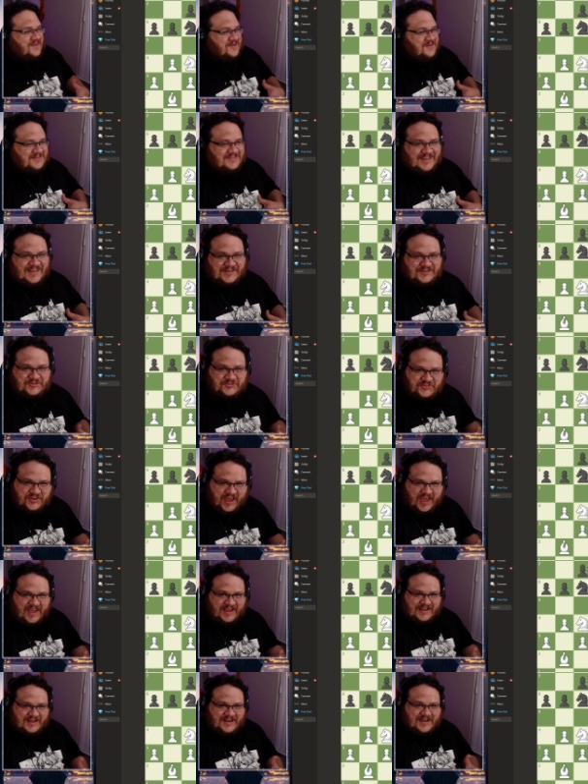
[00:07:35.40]
you say
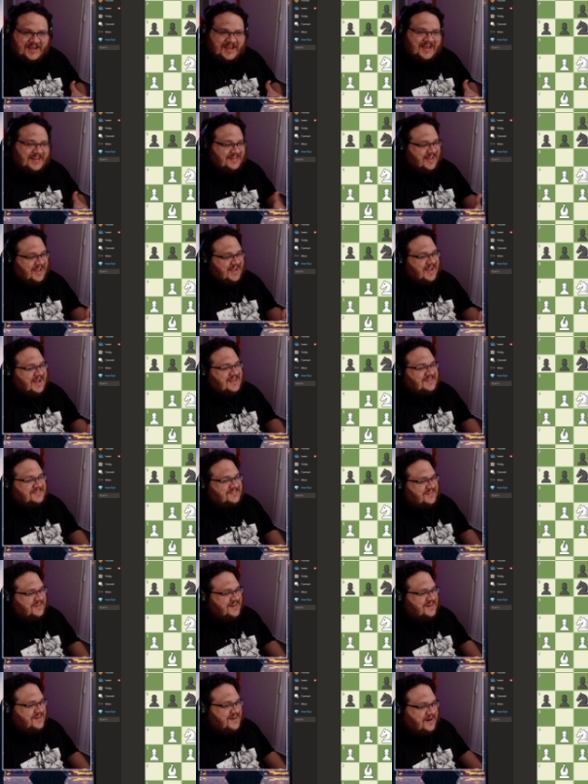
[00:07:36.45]
check, I, I, got
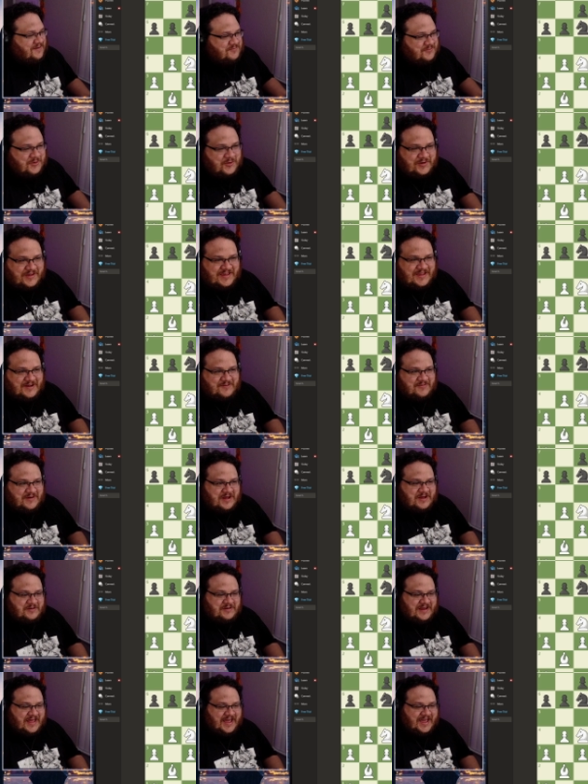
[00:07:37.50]
scared. I'm looking
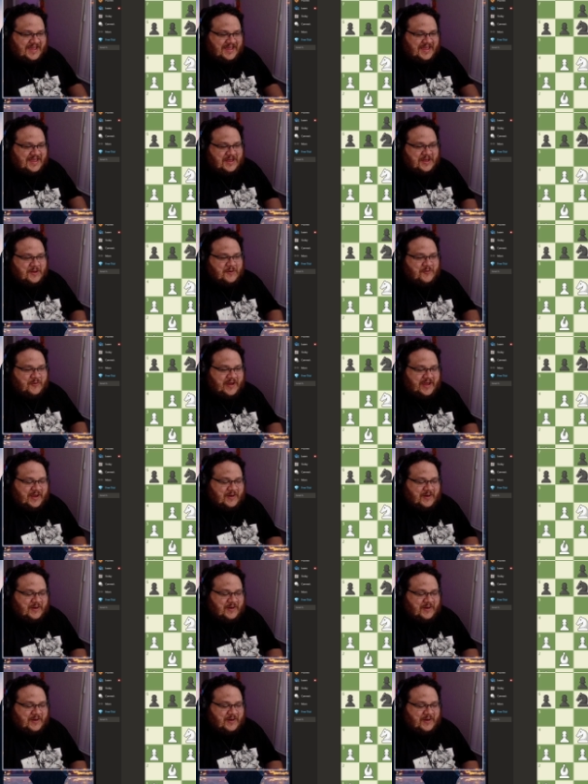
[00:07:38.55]
around like, wait,